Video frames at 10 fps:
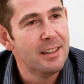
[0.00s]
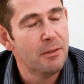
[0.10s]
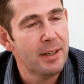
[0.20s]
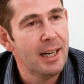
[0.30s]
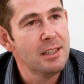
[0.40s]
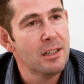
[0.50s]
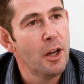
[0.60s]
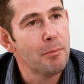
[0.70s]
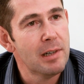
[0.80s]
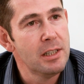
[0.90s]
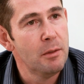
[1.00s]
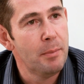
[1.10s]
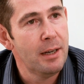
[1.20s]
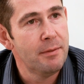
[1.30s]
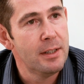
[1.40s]
The financial and operational
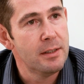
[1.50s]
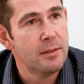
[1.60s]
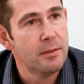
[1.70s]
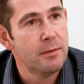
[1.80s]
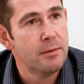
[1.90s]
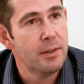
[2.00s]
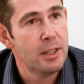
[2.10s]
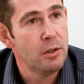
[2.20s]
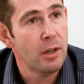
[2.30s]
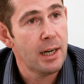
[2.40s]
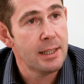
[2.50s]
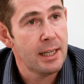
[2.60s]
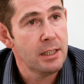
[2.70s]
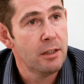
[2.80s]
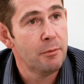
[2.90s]
benefits for this
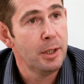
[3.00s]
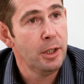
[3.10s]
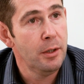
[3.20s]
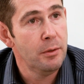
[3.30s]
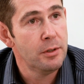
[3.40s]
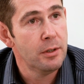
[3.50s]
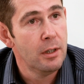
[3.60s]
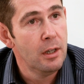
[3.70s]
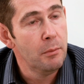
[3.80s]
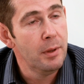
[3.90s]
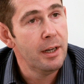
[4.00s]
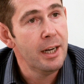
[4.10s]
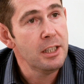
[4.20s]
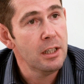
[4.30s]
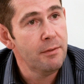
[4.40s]
organisation have been huge. With an
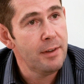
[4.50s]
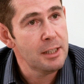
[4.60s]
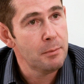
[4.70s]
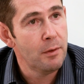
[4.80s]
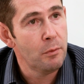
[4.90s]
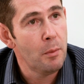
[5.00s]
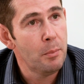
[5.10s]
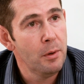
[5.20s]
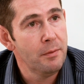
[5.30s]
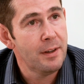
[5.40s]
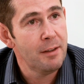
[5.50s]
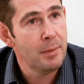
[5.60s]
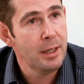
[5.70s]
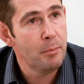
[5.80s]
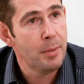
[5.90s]
initial investment of £1.5
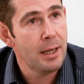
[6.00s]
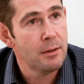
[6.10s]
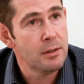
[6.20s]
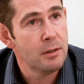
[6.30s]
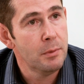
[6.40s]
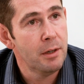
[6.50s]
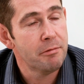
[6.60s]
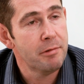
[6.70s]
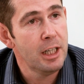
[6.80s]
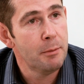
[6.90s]
million, we have freed